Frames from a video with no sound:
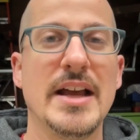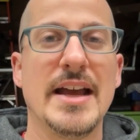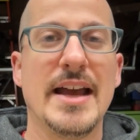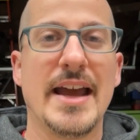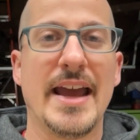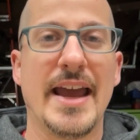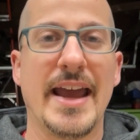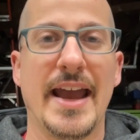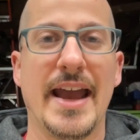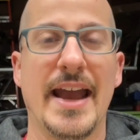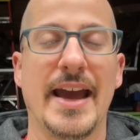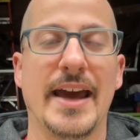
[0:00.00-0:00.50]

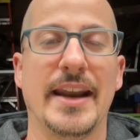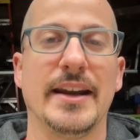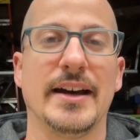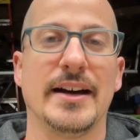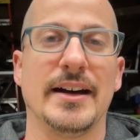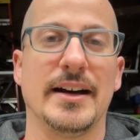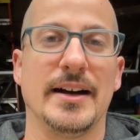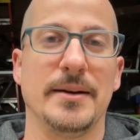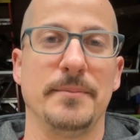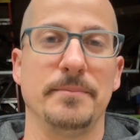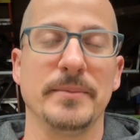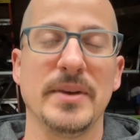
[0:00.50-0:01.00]
And,
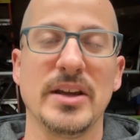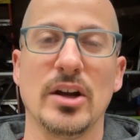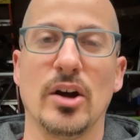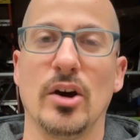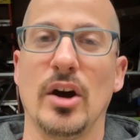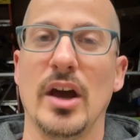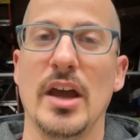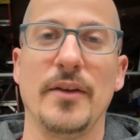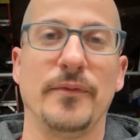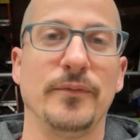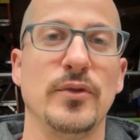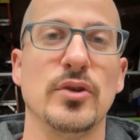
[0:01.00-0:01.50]

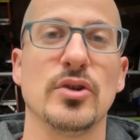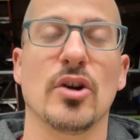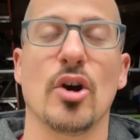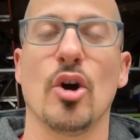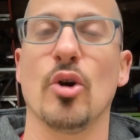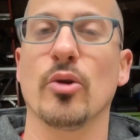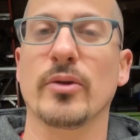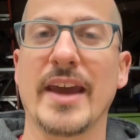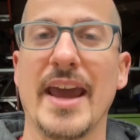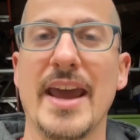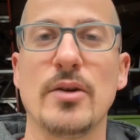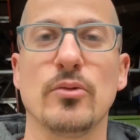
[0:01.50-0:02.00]
if you're
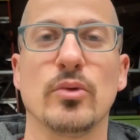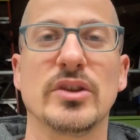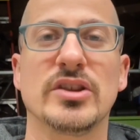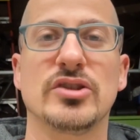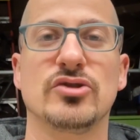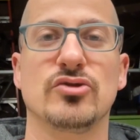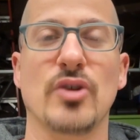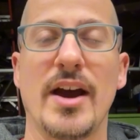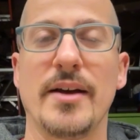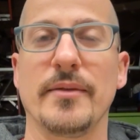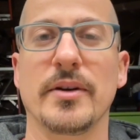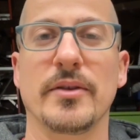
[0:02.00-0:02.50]
okay with
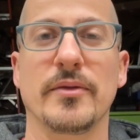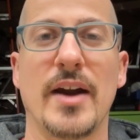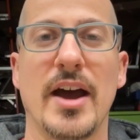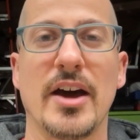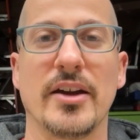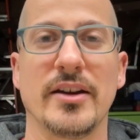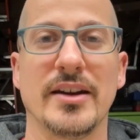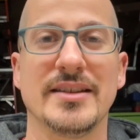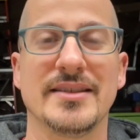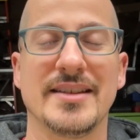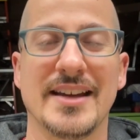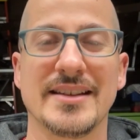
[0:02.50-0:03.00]
driving around
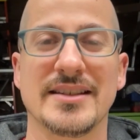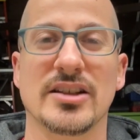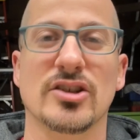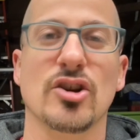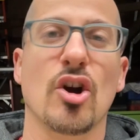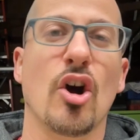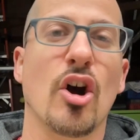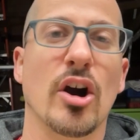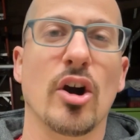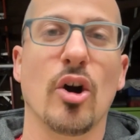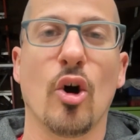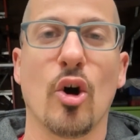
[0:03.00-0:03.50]
a dented
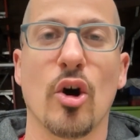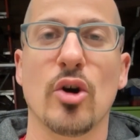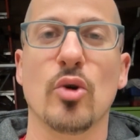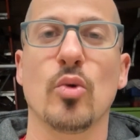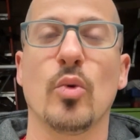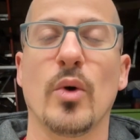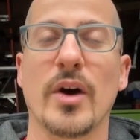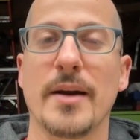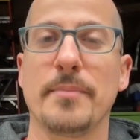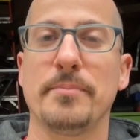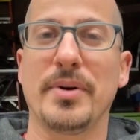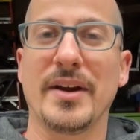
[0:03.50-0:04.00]
car or
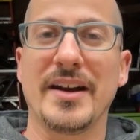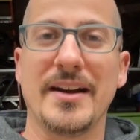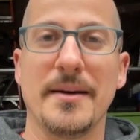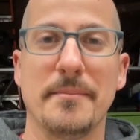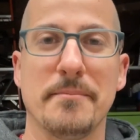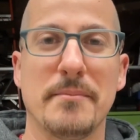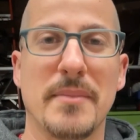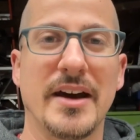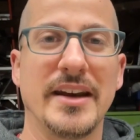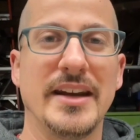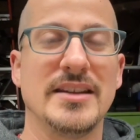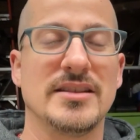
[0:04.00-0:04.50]
want to put in the
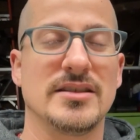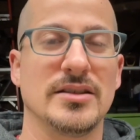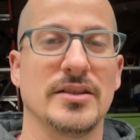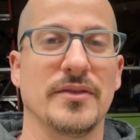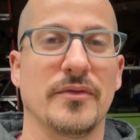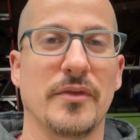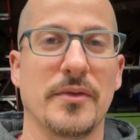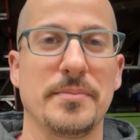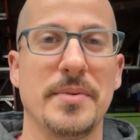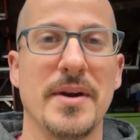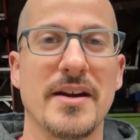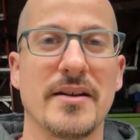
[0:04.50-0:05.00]
money to
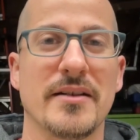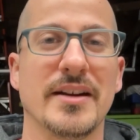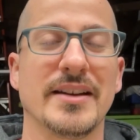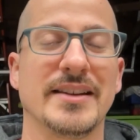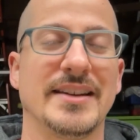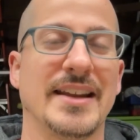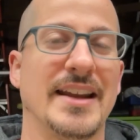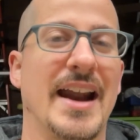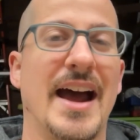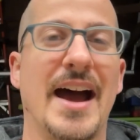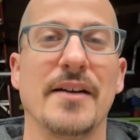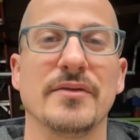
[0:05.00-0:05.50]
repair it,
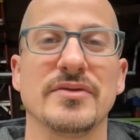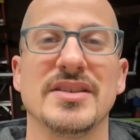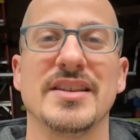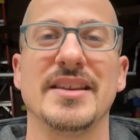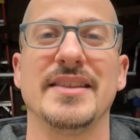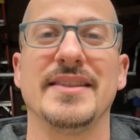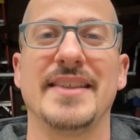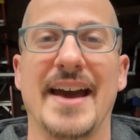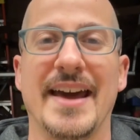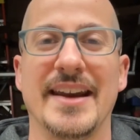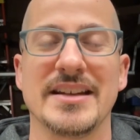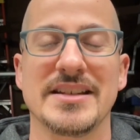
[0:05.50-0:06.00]
then obviously
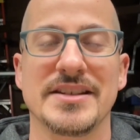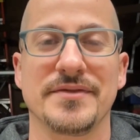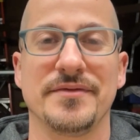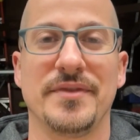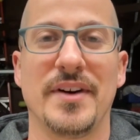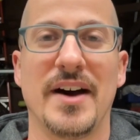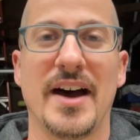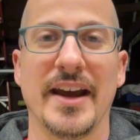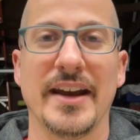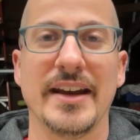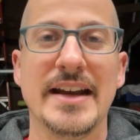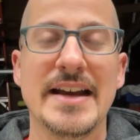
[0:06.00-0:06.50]
that is
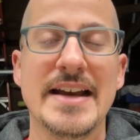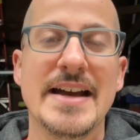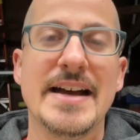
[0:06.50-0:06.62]
fine.